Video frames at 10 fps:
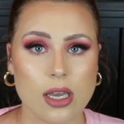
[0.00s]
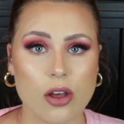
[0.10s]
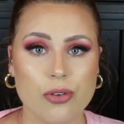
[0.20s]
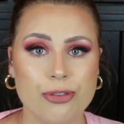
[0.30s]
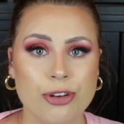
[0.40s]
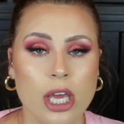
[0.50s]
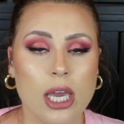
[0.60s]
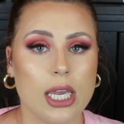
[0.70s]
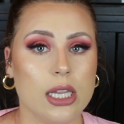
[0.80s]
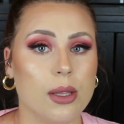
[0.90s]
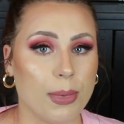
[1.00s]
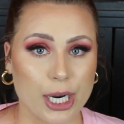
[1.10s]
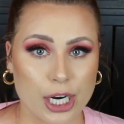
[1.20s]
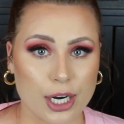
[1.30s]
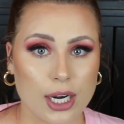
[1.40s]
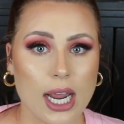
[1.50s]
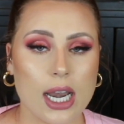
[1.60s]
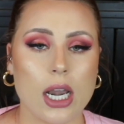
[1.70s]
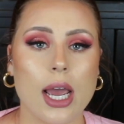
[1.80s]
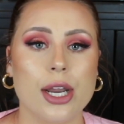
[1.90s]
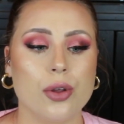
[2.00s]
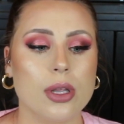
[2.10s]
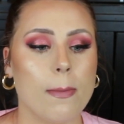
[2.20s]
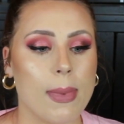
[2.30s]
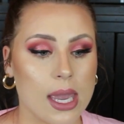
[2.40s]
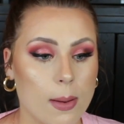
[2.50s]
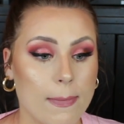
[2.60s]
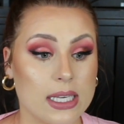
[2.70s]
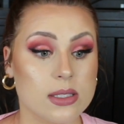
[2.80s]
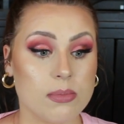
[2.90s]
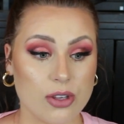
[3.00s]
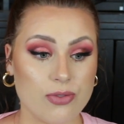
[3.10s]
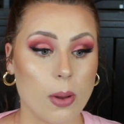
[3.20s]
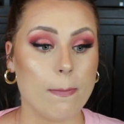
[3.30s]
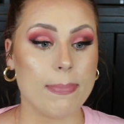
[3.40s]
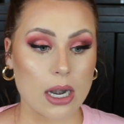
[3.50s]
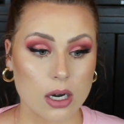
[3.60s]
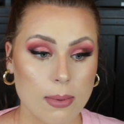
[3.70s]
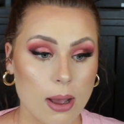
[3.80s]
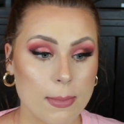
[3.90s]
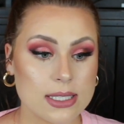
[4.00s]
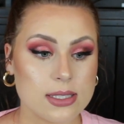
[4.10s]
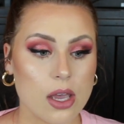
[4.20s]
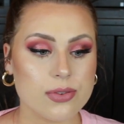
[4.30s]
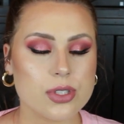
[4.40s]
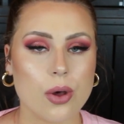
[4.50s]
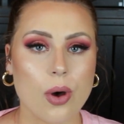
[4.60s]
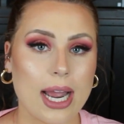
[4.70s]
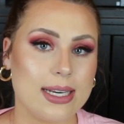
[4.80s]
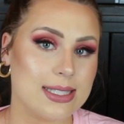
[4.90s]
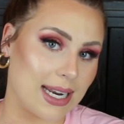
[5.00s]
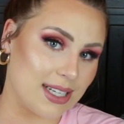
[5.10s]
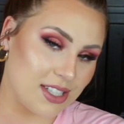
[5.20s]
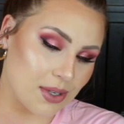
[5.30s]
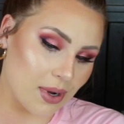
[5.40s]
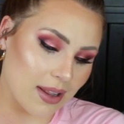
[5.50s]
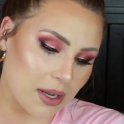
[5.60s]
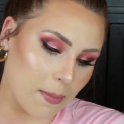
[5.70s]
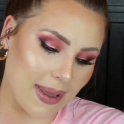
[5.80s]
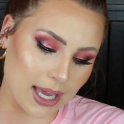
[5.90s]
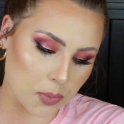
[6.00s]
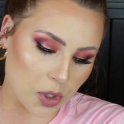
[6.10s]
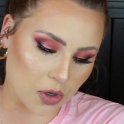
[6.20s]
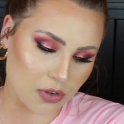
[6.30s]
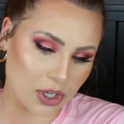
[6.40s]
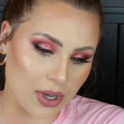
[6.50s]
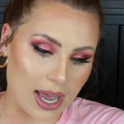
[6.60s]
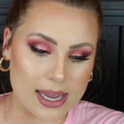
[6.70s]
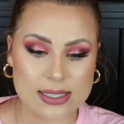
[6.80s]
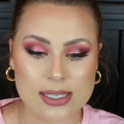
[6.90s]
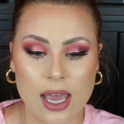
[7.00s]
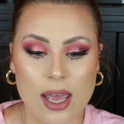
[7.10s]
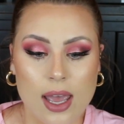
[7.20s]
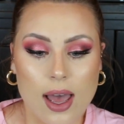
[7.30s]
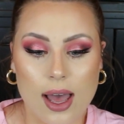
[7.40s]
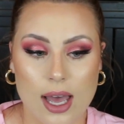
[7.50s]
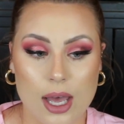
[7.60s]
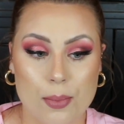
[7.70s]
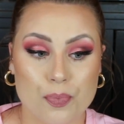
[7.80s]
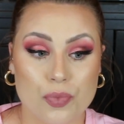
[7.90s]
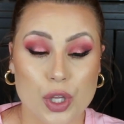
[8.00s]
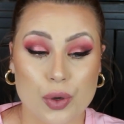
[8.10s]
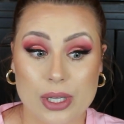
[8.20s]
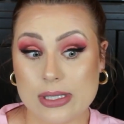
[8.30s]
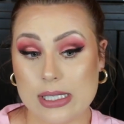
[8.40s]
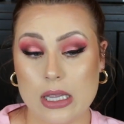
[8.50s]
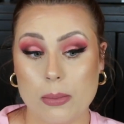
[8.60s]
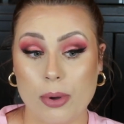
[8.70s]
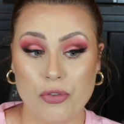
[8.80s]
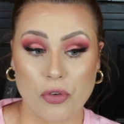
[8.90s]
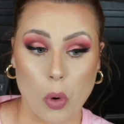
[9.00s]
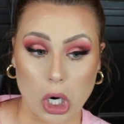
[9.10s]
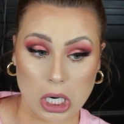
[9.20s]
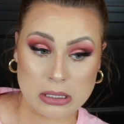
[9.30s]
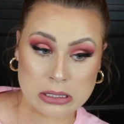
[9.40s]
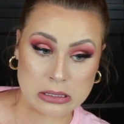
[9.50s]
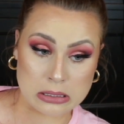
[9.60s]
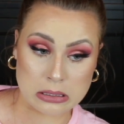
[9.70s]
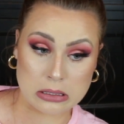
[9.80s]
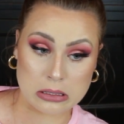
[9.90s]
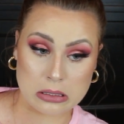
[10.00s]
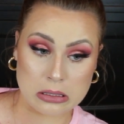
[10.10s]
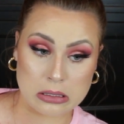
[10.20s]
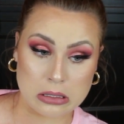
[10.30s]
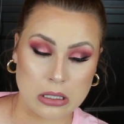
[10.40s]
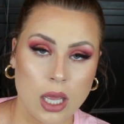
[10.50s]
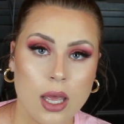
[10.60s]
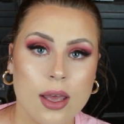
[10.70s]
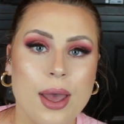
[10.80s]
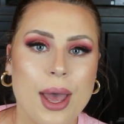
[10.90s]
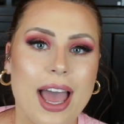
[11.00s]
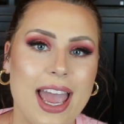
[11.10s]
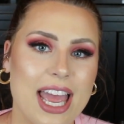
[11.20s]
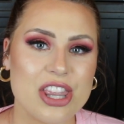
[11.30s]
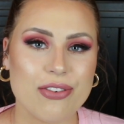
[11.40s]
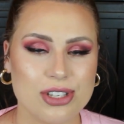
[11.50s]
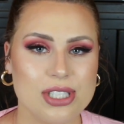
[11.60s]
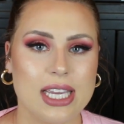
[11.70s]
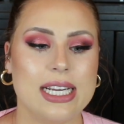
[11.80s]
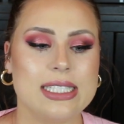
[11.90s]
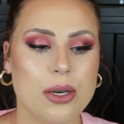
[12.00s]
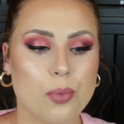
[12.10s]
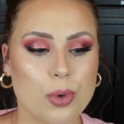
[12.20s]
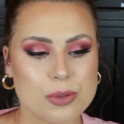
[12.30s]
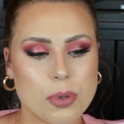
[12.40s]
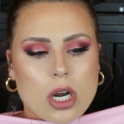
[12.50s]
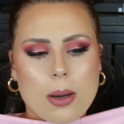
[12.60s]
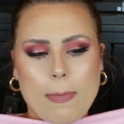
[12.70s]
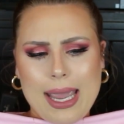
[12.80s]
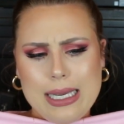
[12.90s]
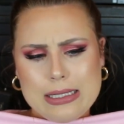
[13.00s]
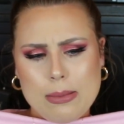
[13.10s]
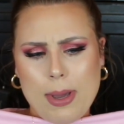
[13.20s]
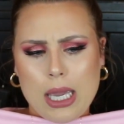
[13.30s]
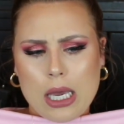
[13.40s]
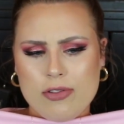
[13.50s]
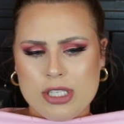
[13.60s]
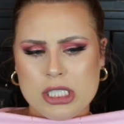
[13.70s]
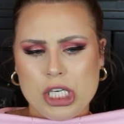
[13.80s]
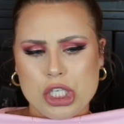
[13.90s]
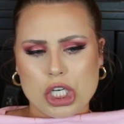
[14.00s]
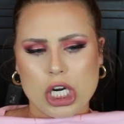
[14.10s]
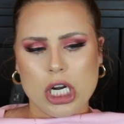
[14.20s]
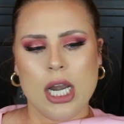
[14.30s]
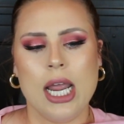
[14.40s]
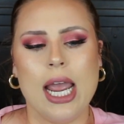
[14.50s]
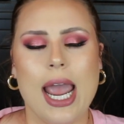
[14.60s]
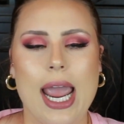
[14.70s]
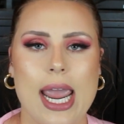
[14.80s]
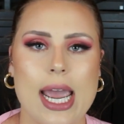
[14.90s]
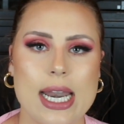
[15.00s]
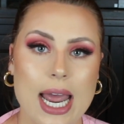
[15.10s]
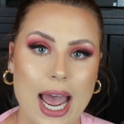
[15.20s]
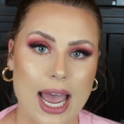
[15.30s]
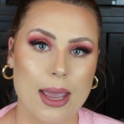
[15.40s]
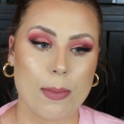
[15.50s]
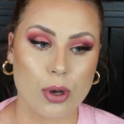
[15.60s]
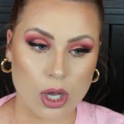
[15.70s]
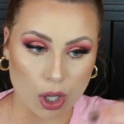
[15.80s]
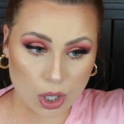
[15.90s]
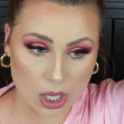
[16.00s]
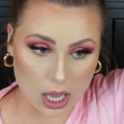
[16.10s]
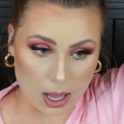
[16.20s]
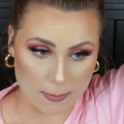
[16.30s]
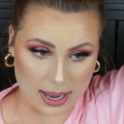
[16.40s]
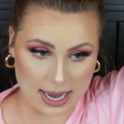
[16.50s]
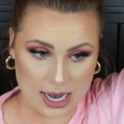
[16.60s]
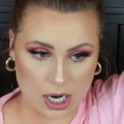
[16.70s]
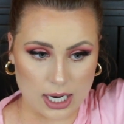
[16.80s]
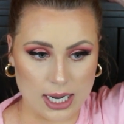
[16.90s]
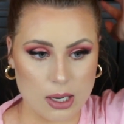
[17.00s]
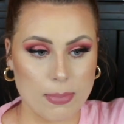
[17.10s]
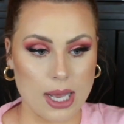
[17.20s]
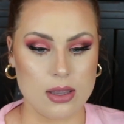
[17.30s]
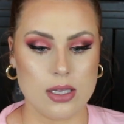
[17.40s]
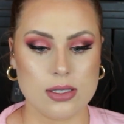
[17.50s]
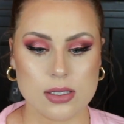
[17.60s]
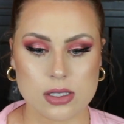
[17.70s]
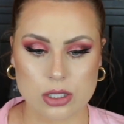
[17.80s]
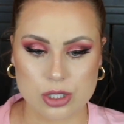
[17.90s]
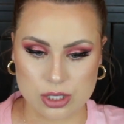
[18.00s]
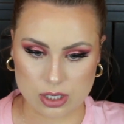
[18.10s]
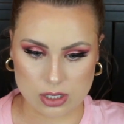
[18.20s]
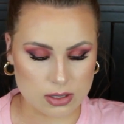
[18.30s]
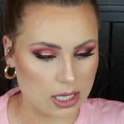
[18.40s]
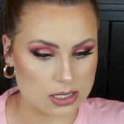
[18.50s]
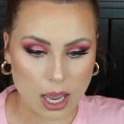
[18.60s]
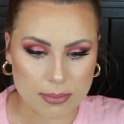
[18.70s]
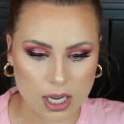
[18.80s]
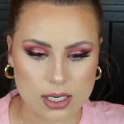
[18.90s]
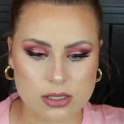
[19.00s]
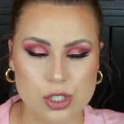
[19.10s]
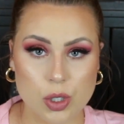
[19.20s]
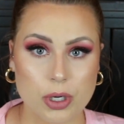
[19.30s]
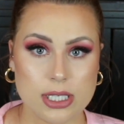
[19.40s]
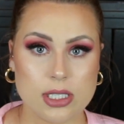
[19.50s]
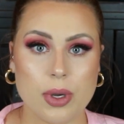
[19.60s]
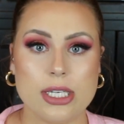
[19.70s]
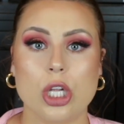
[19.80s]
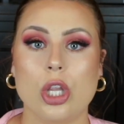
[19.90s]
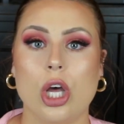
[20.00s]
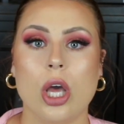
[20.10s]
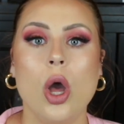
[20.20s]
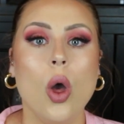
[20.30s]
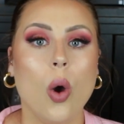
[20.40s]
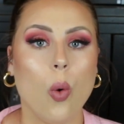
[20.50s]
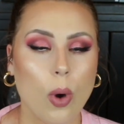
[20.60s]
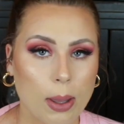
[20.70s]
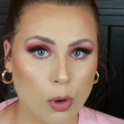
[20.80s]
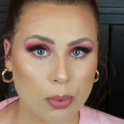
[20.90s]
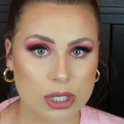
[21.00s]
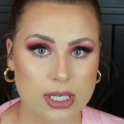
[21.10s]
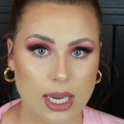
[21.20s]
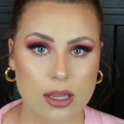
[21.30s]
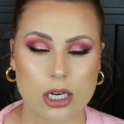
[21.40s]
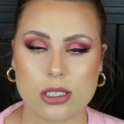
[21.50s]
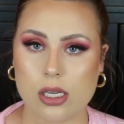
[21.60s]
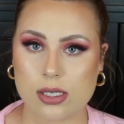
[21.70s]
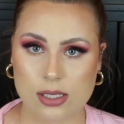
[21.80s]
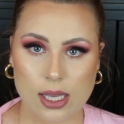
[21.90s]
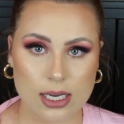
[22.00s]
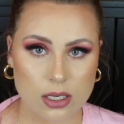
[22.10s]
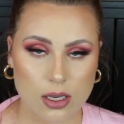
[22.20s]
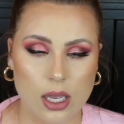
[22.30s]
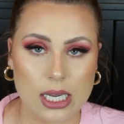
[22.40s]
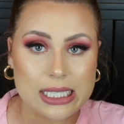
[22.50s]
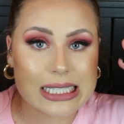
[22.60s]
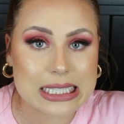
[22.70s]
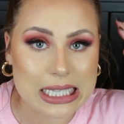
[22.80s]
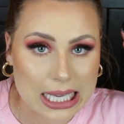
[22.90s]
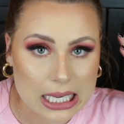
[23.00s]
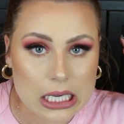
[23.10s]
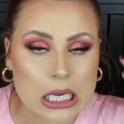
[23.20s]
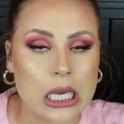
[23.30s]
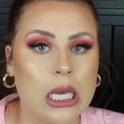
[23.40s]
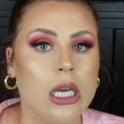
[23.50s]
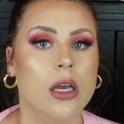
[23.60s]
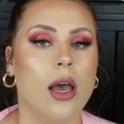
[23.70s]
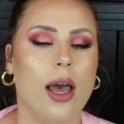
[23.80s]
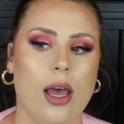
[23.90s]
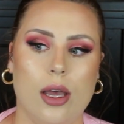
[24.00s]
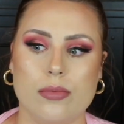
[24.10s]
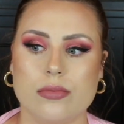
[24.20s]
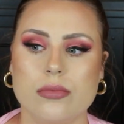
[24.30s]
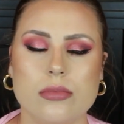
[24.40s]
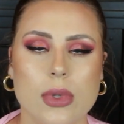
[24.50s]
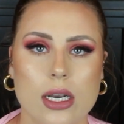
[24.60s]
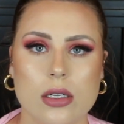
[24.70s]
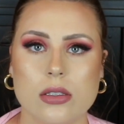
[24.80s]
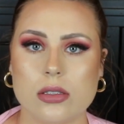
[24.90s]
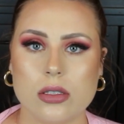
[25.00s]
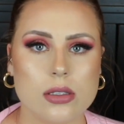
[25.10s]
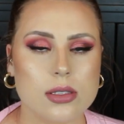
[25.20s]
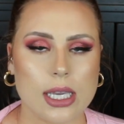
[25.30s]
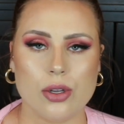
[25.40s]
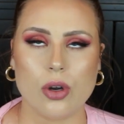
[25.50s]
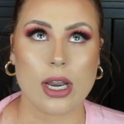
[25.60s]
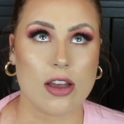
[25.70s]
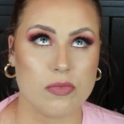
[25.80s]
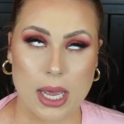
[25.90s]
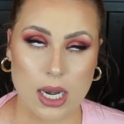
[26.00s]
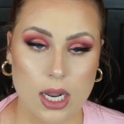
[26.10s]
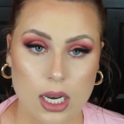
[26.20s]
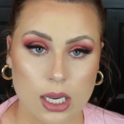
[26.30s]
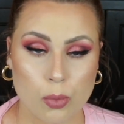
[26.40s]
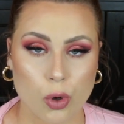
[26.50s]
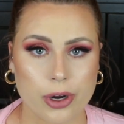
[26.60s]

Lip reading: So when you see me randomly talking throughout this video, that's why. I wasn't talking to myself, I was talking to you guys. But today is a glow up transformation, super quick pink makeup look. I know that for me, putting on makeup while everyone is staying at home has made me feel a little bit better about myself, but I don't want to spend a ton of time doing it, so I wanted to play with a little bit of color, so I went with pink,